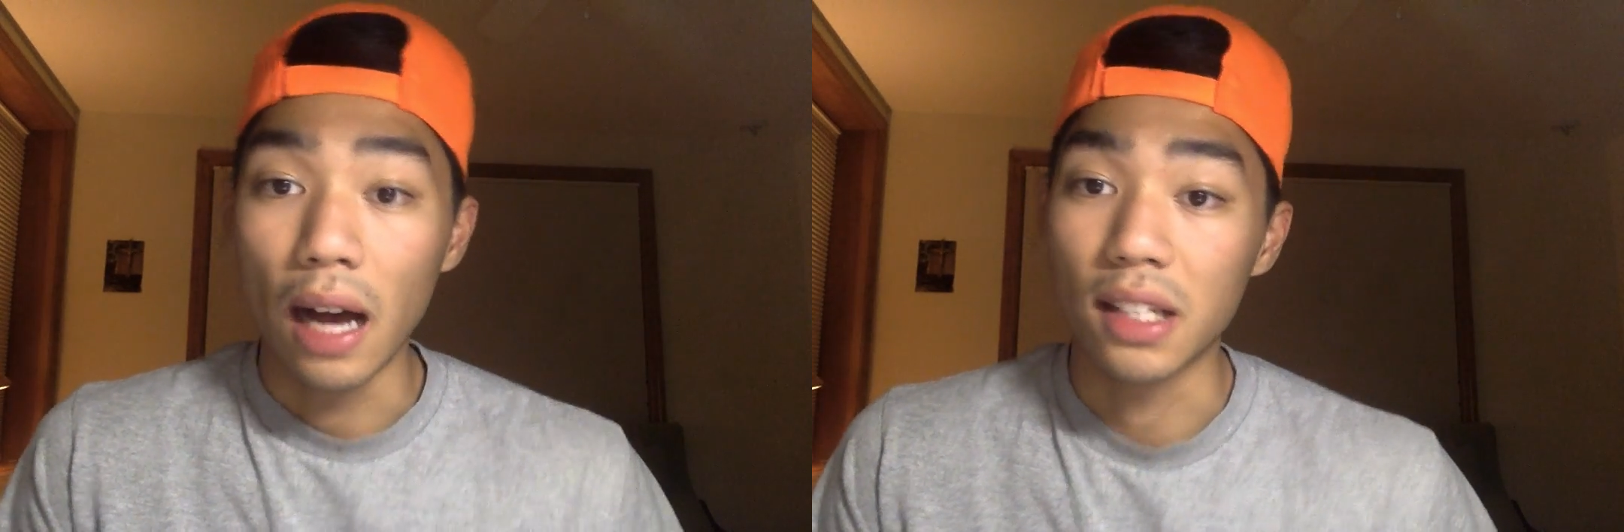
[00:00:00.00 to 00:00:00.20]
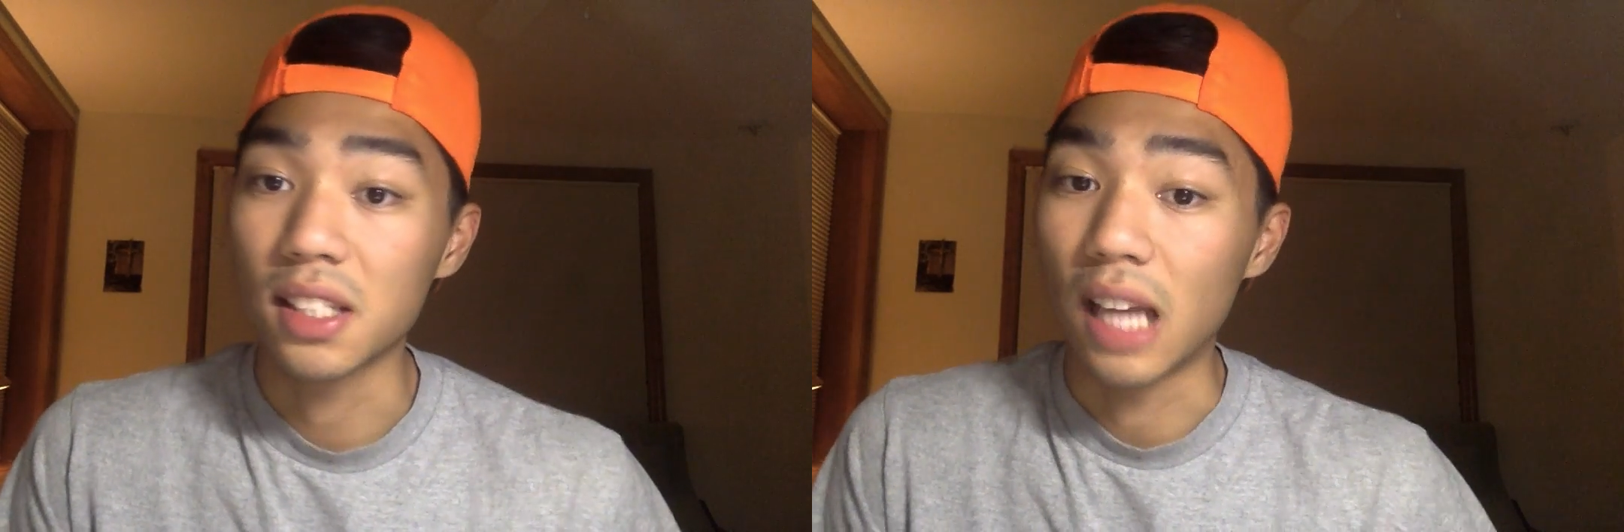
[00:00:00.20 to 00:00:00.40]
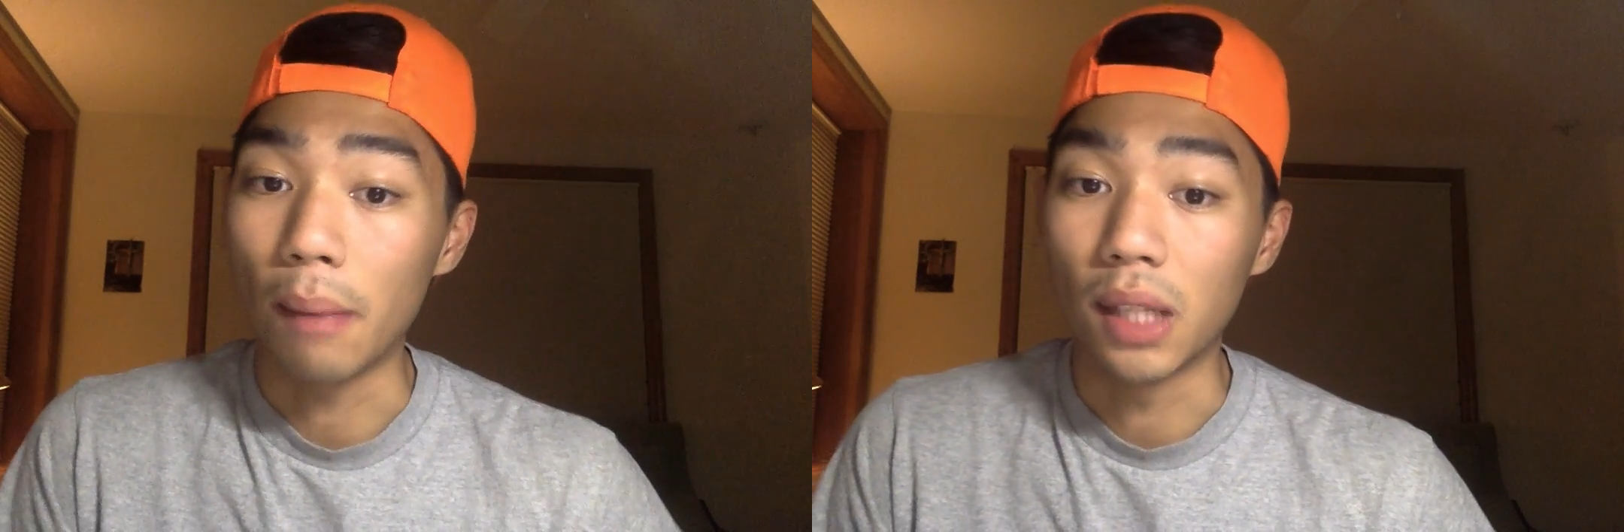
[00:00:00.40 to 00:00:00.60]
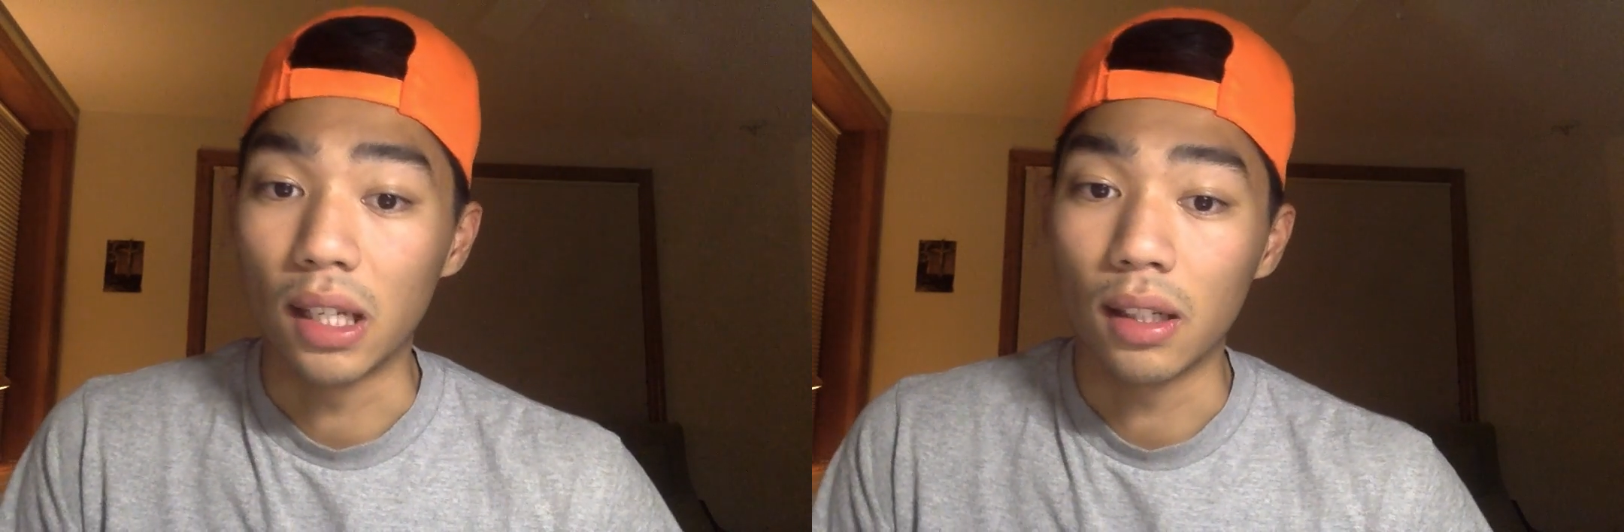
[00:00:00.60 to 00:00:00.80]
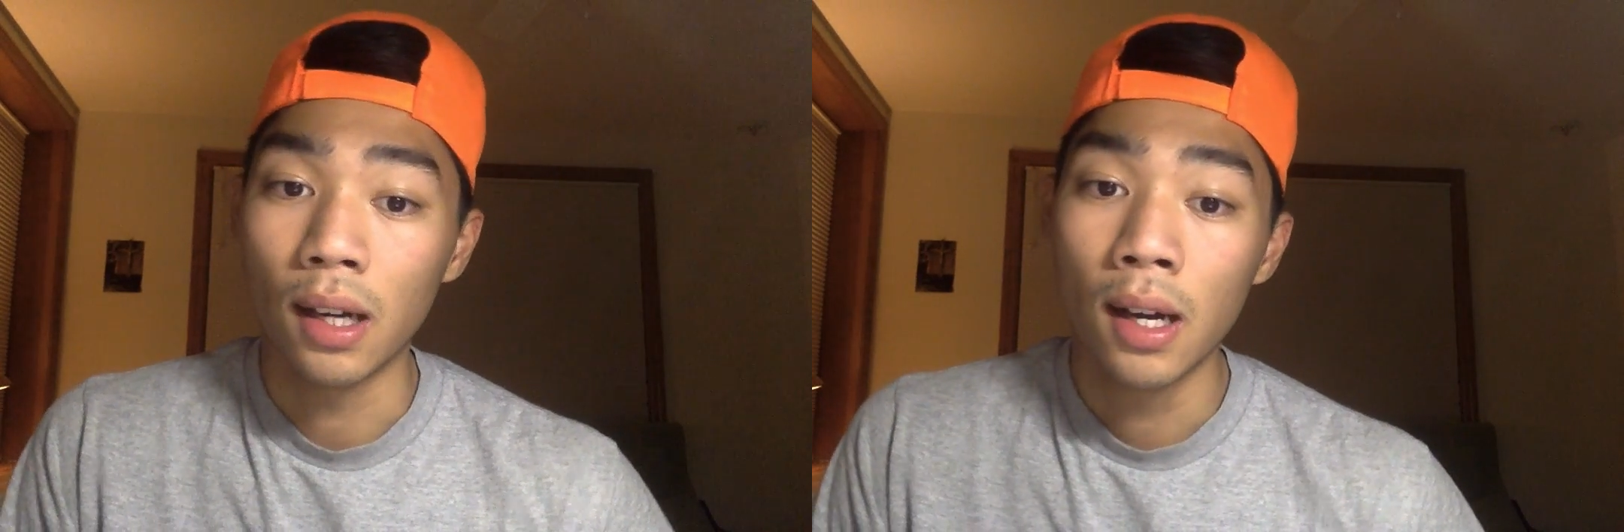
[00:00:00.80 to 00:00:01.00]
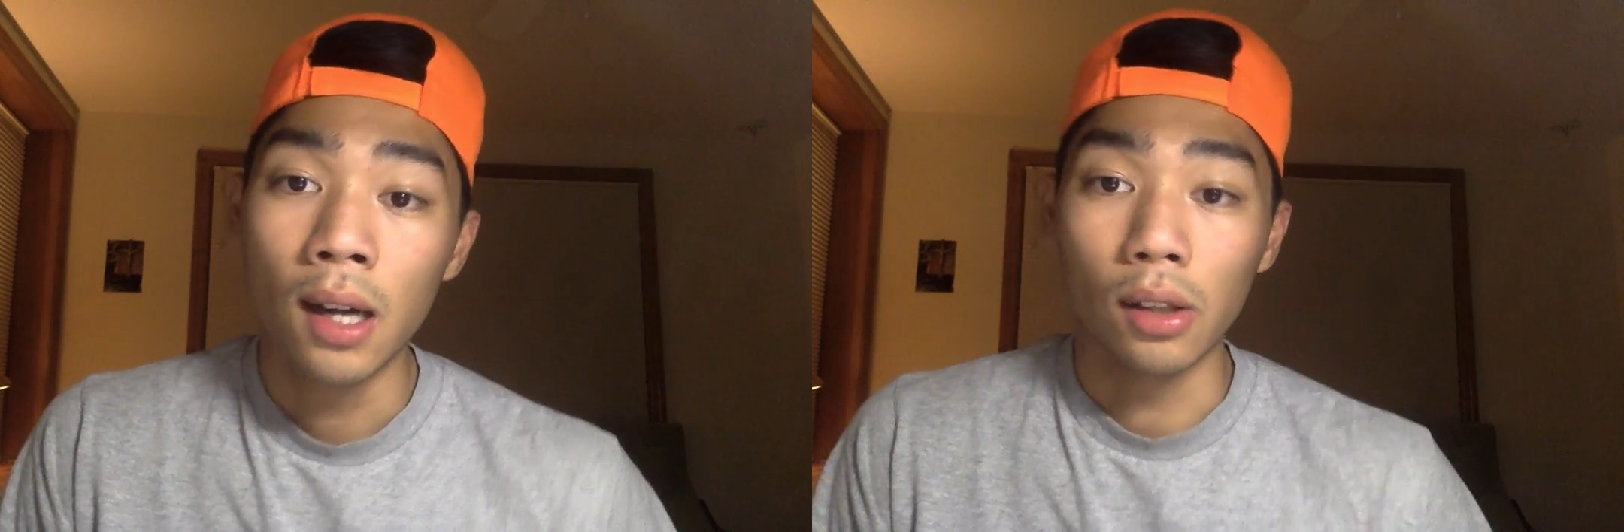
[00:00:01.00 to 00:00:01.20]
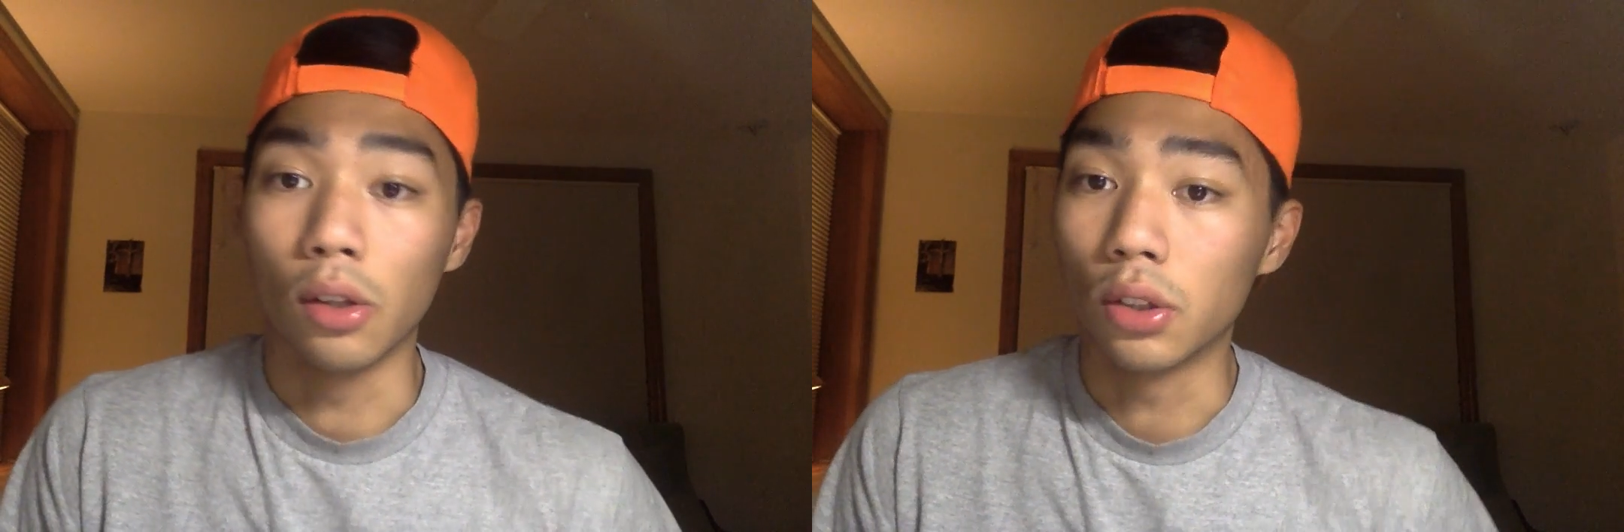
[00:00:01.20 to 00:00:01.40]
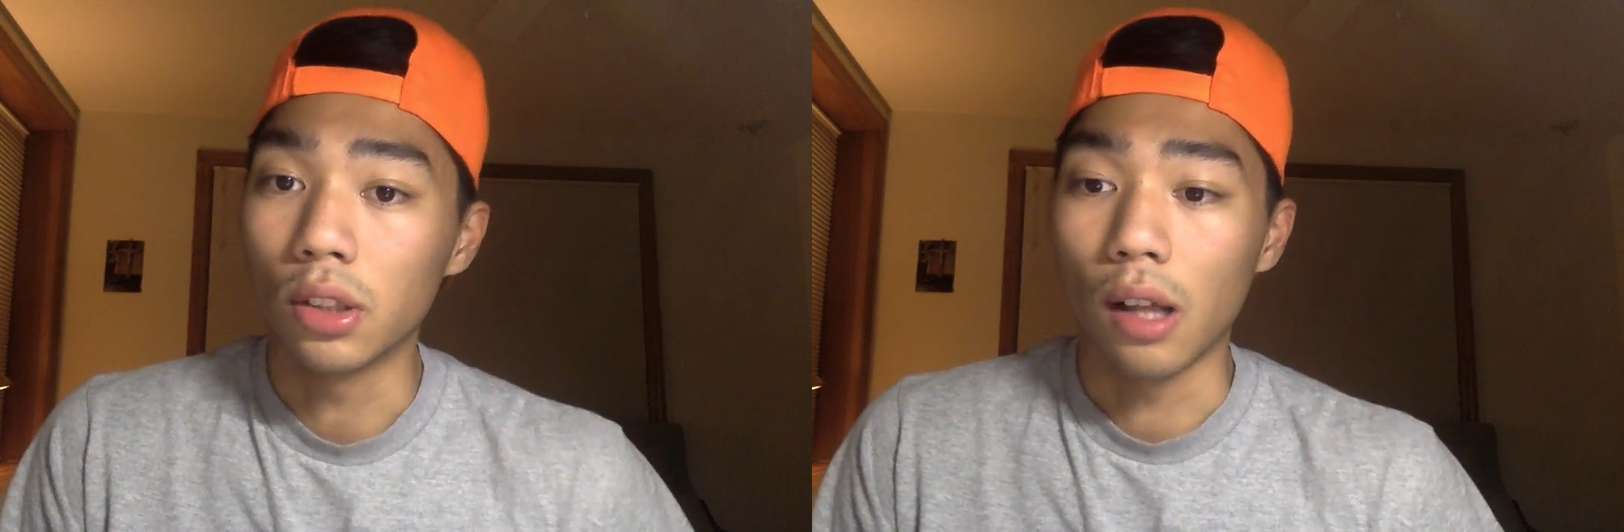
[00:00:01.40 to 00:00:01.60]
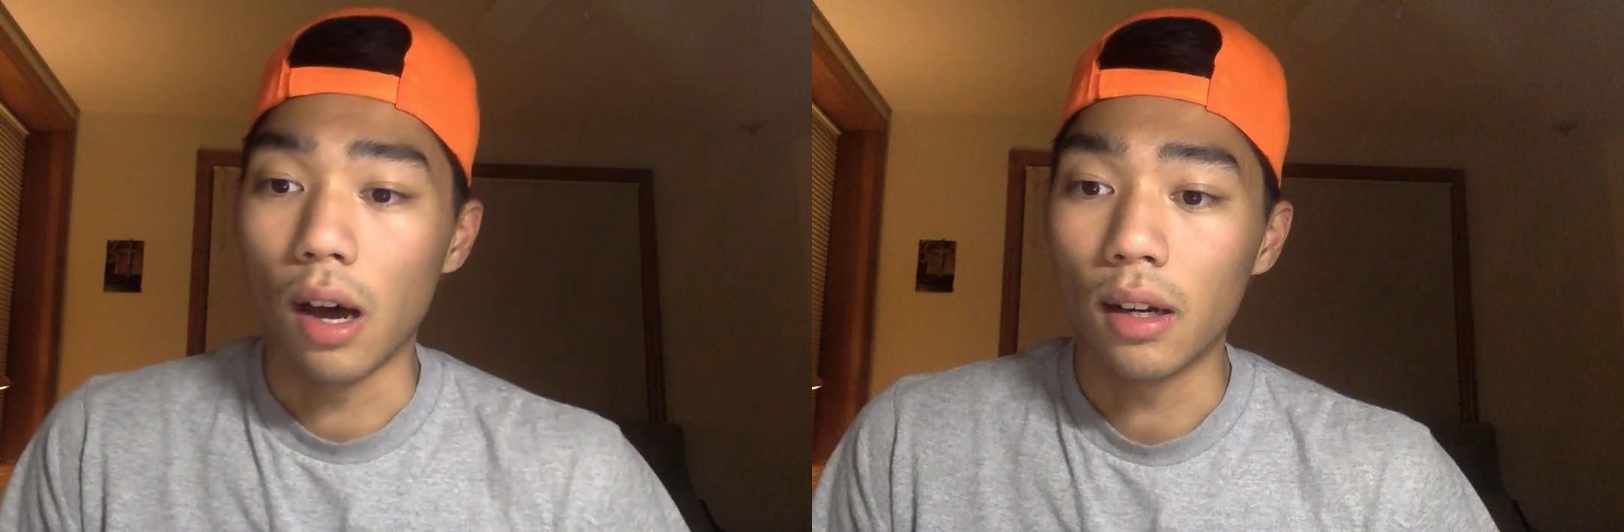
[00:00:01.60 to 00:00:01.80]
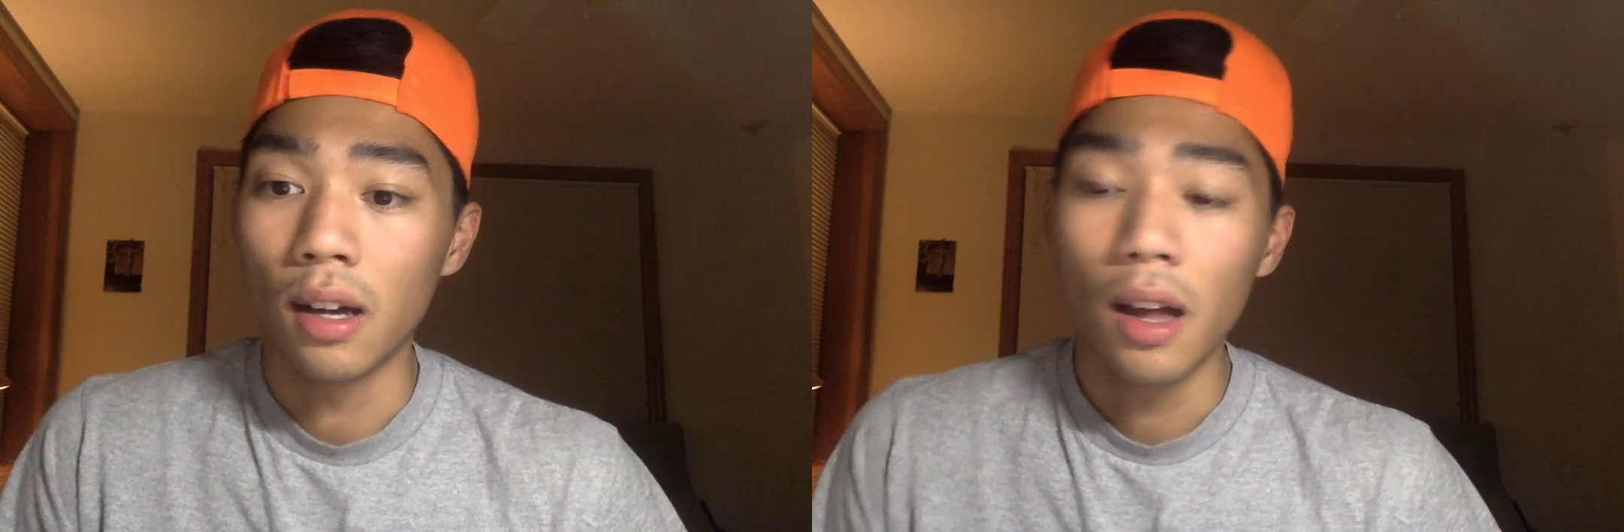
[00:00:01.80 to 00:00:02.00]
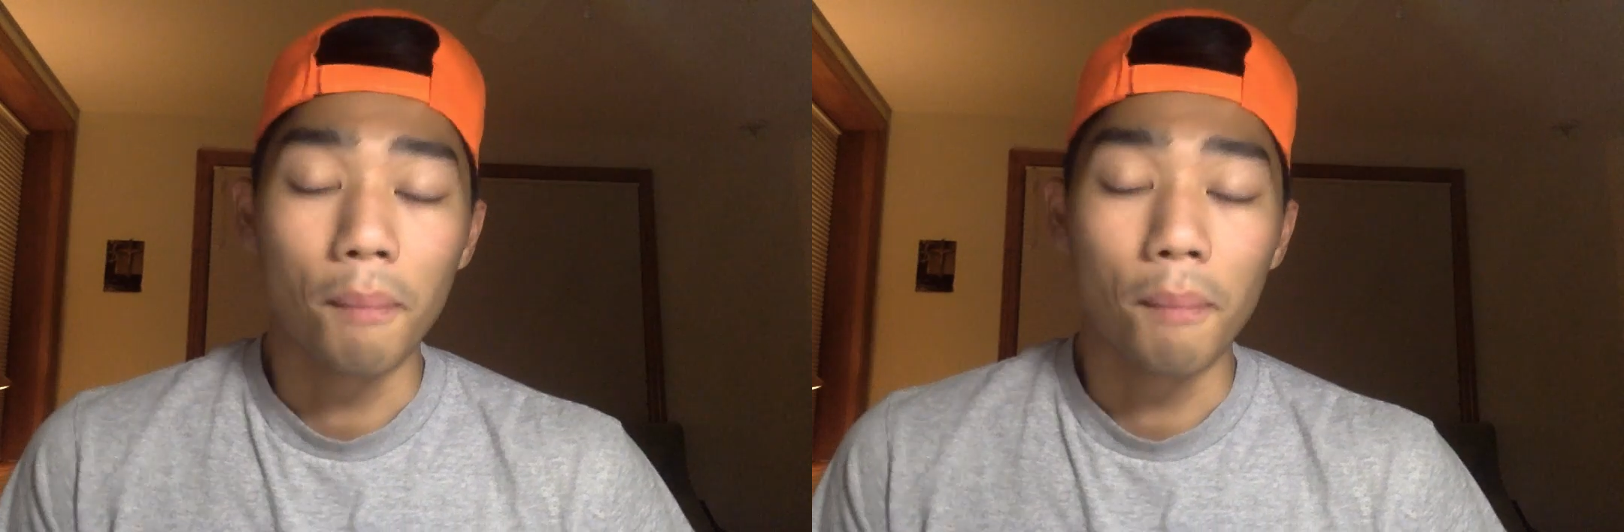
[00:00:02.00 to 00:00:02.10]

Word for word: I stepped in, learned a lot,